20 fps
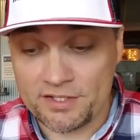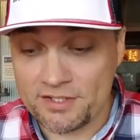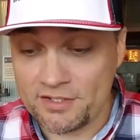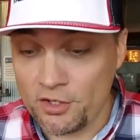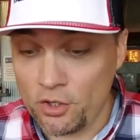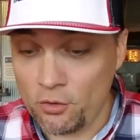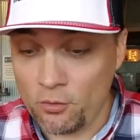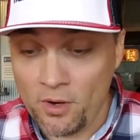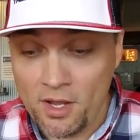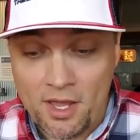
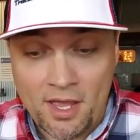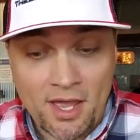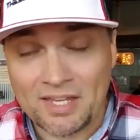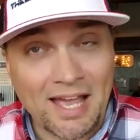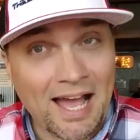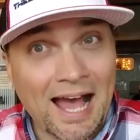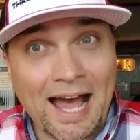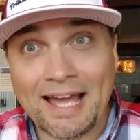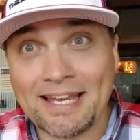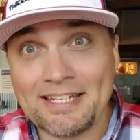So
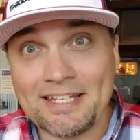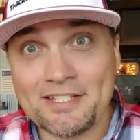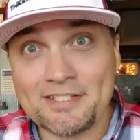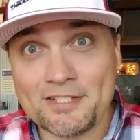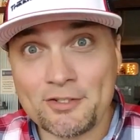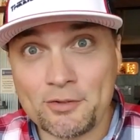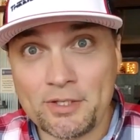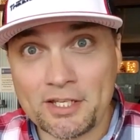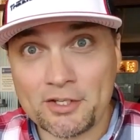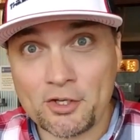I need
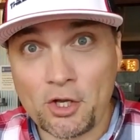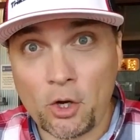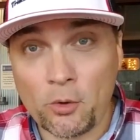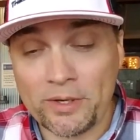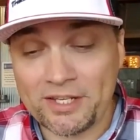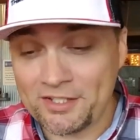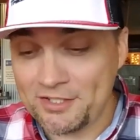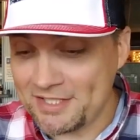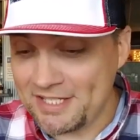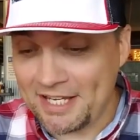to get
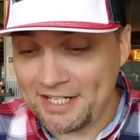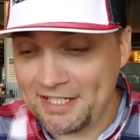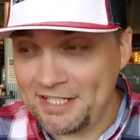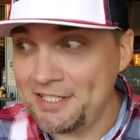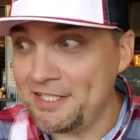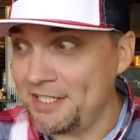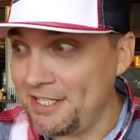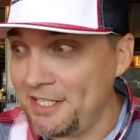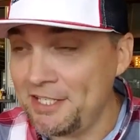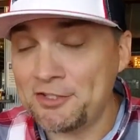going because I need
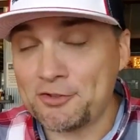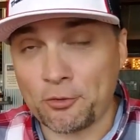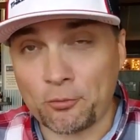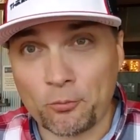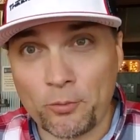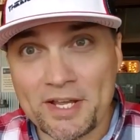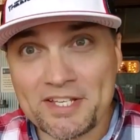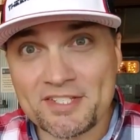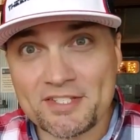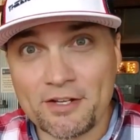to eat the
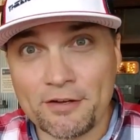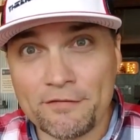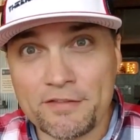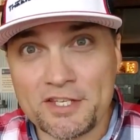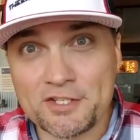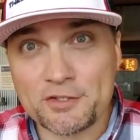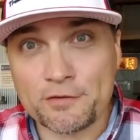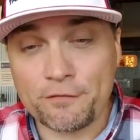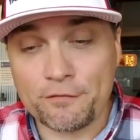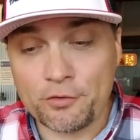rest of
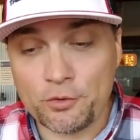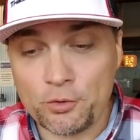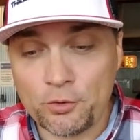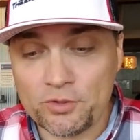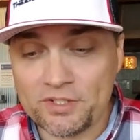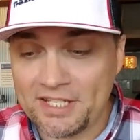this food.